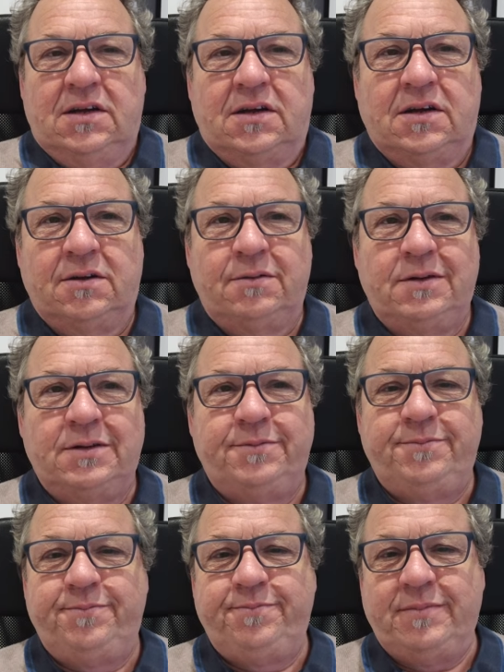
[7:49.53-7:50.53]
Um,
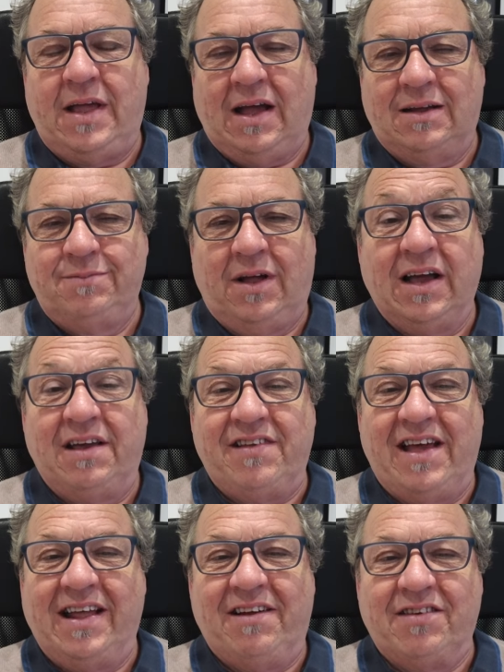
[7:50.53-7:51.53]
yeah, I'll give
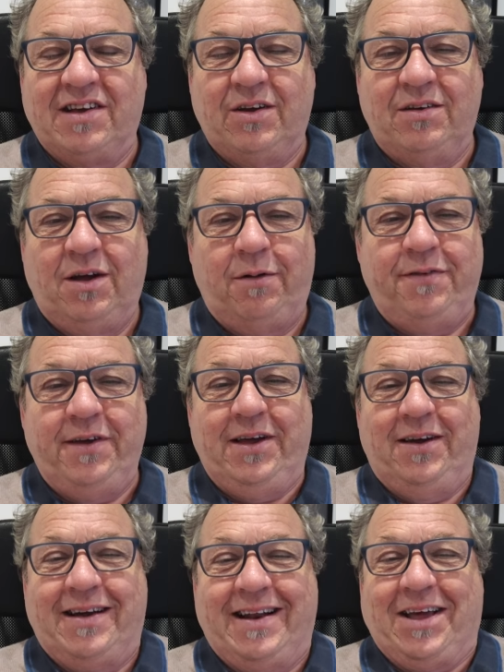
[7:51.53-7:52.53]
that a go. I think
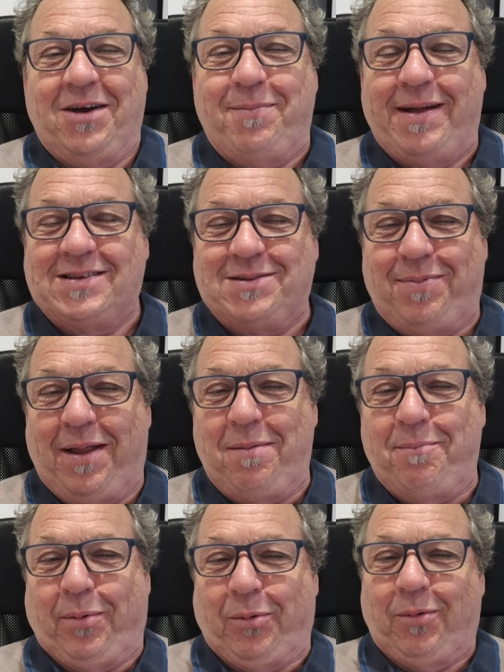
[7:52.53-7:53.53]
I'm going to go back to playing
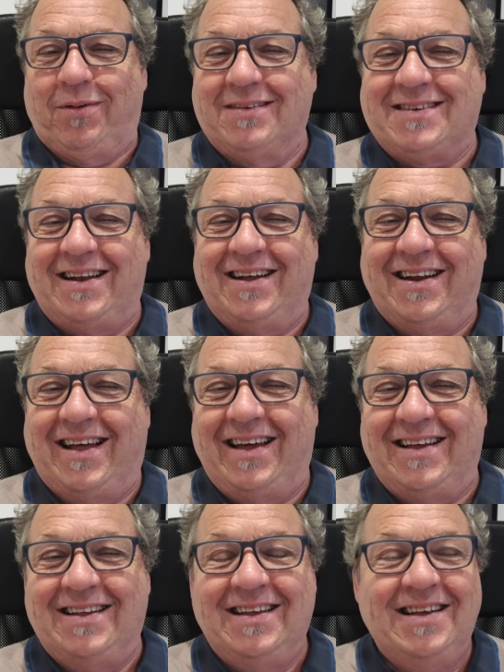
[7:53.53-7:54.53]
Port War or something like
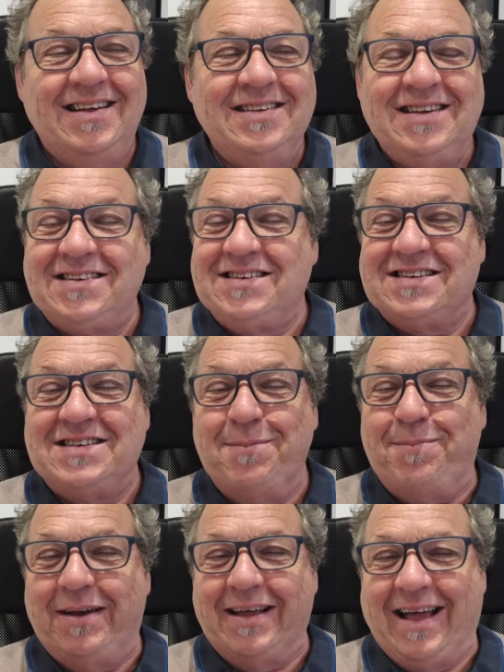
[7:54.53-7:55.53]
that. Such a
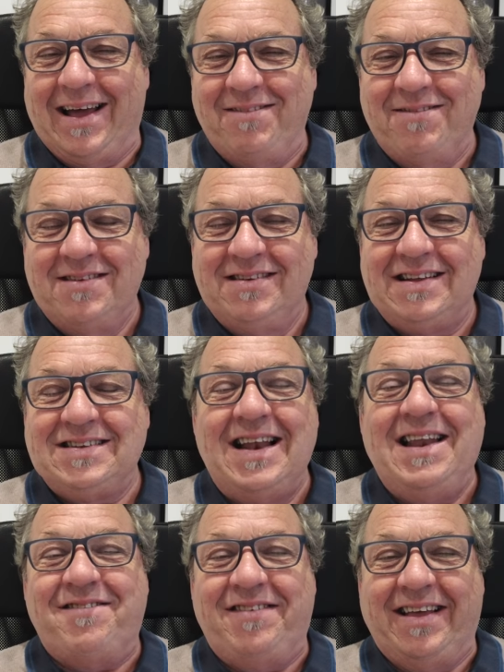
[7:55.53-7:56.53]
simpler game. Such a
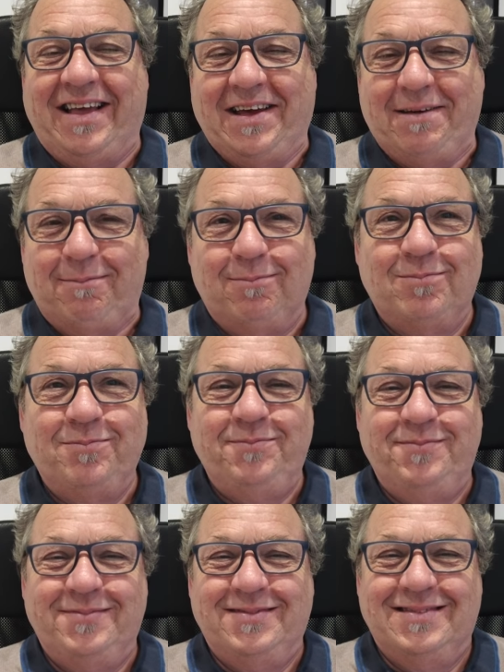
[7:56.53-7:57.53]
lovely
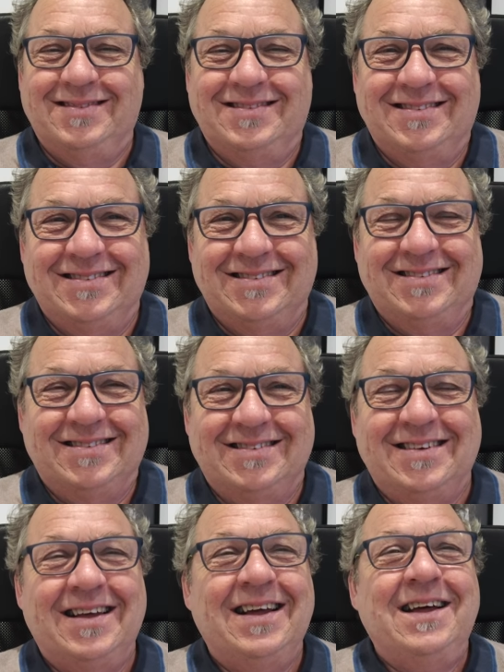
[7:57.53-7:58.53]
game.
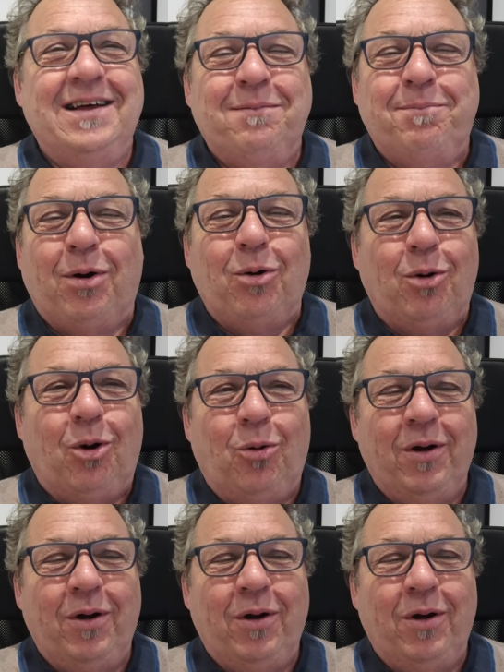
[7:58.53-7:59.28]
Portal,